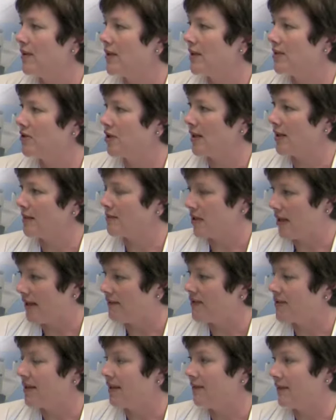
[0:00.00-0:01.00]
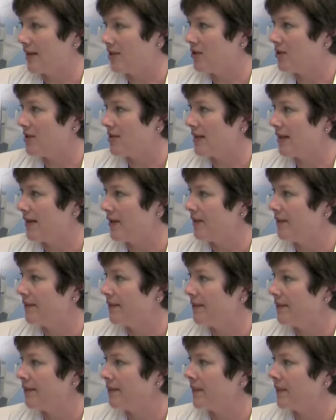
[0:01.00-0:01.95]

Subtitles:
the Jacob Javits Convention Center